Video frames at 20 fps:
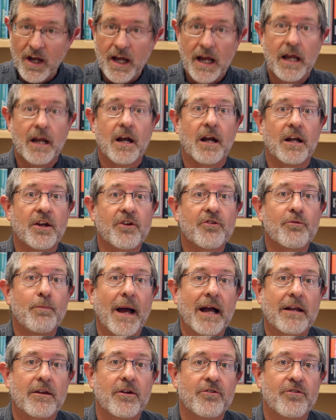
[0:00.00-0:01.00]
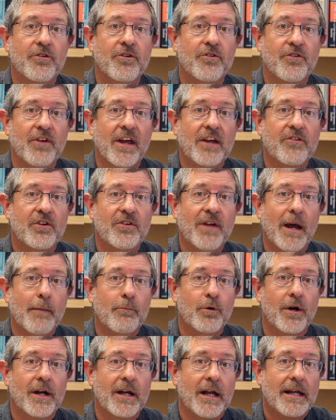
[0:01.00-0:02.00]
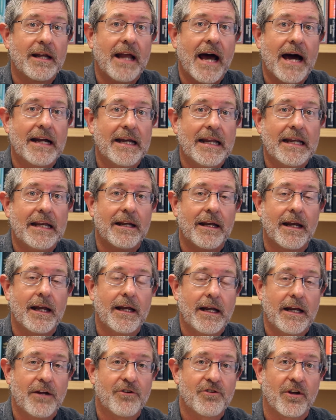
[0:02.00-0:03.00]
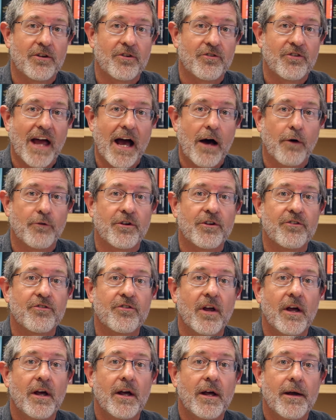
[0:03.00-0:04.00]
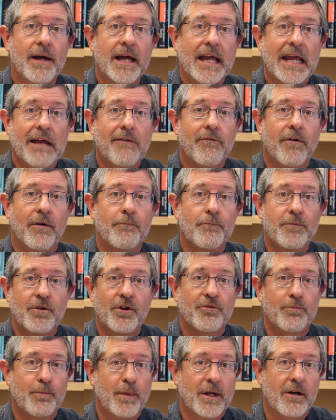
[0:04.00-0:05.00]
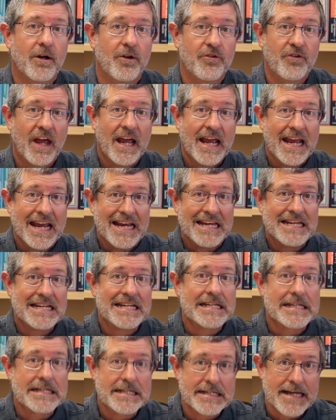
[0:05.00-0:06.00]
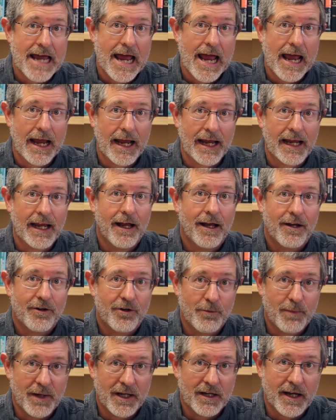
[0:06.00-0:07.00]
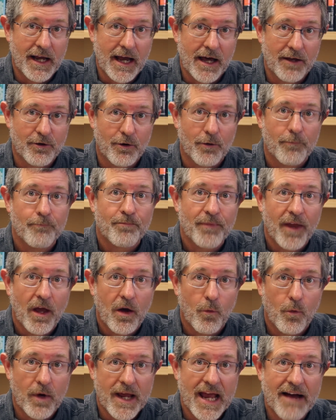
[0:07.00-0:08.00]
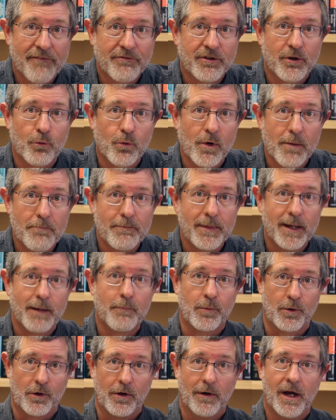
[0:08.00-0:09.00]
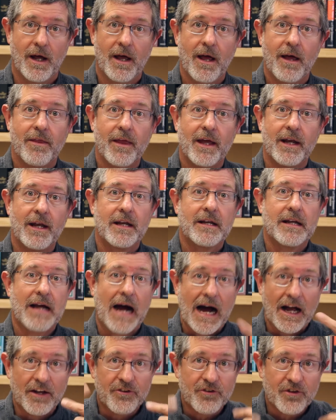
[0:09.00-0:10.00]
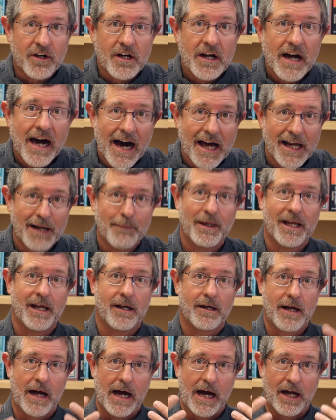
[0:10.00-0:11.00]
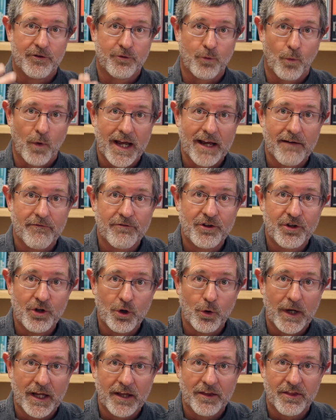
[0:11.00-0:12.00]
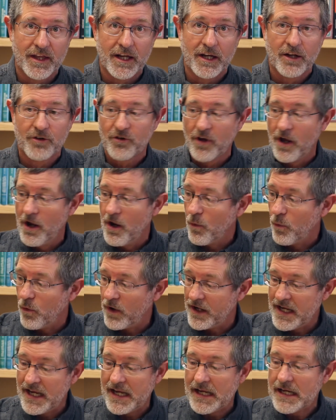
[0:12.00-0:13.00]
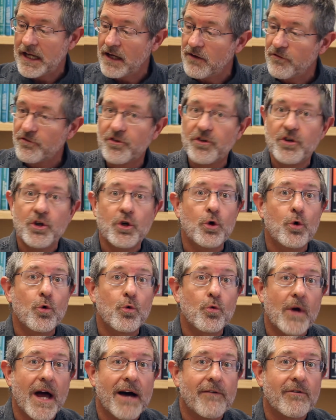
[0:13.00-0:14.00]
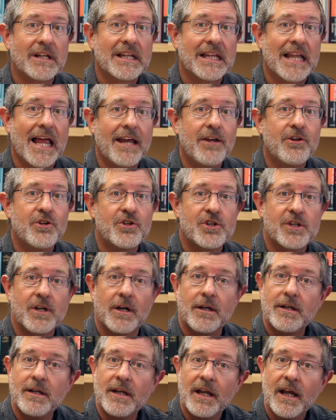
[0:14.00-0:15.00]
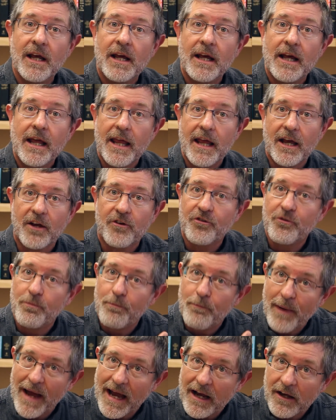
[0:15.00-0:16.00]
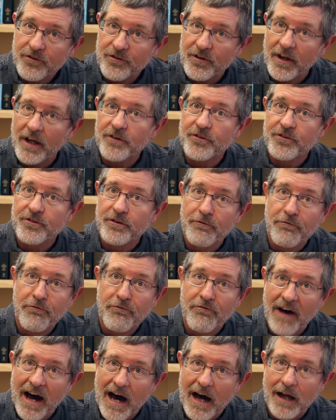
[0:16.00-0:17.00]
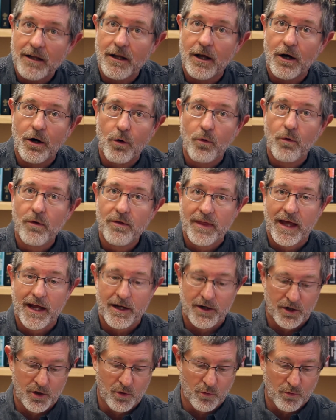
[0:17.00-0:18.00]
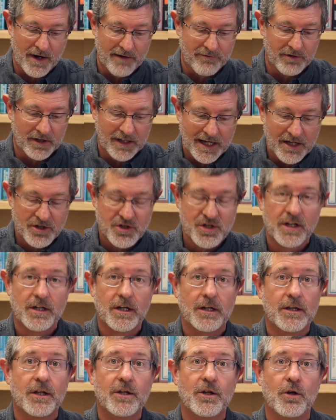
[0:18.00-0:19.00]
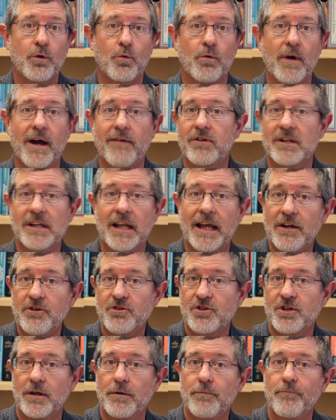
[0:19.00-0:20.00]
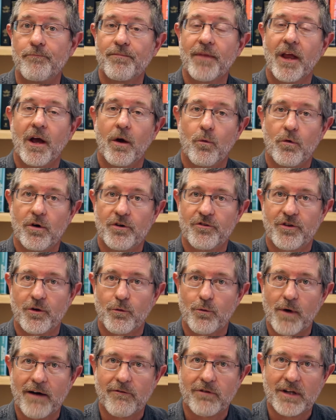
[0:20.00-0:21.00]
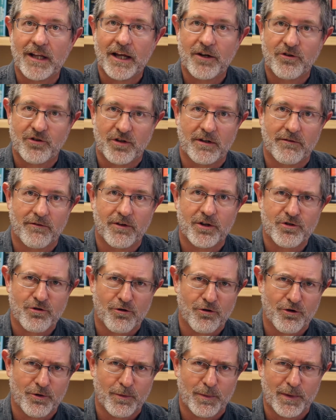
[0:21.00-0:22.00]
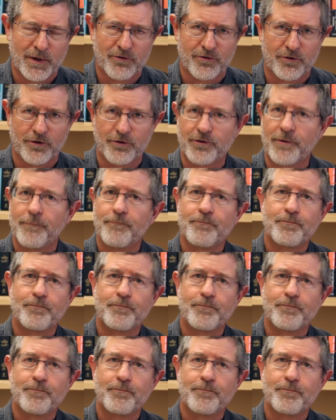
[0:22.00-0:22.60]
He doesn't expect us to stay separate and not eat in each other's houses, even just because he didn't say to be together. We have to remember that in God's economy, in God's way of doing things, when he gives new revelation, he expects us to follow that new revelation. And the new revelation was the revelation of the church epistles.